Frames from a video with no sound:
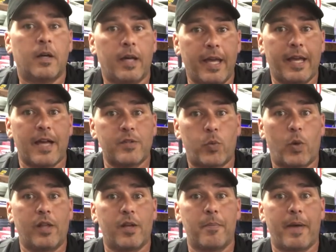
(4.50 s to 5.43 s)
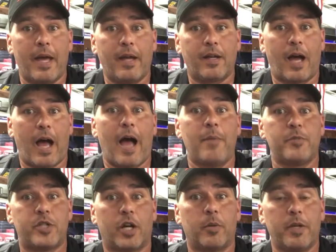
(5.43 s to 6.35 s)
Hey guys, welcome back. I'm
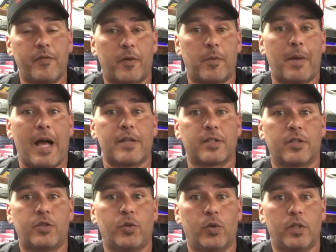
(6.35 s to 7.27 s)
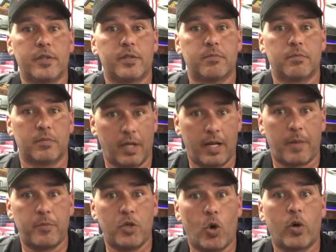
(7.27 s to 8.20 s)
Jeremy from Haasl Tools, and
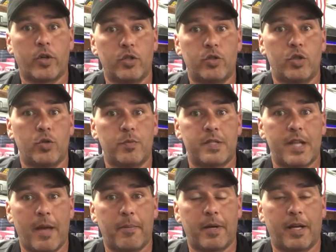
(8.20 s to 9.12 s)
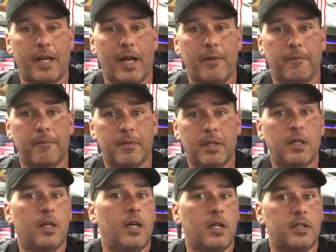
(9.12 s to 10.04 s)
I'm your YouTube Snap-on guy.
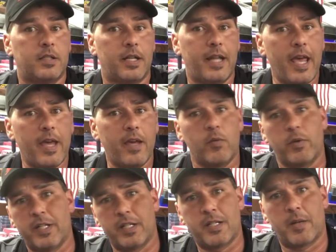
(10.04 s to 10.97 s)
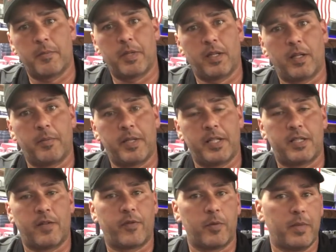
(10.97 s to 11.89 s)
Today we did something a little bit
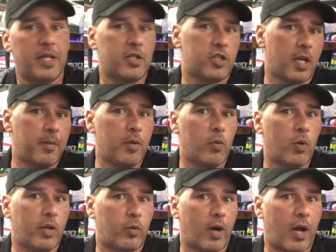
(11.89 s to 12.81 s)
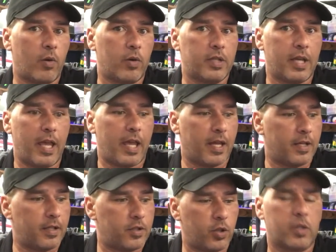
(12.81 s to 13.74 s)
different. Me and Jamie went around
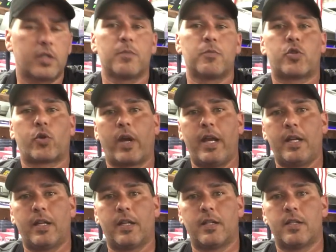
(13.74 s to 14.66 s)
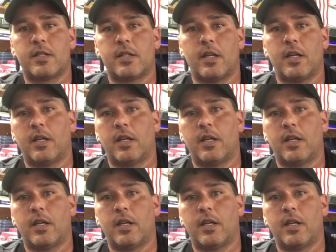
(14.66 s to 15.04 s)
and took some trade-ins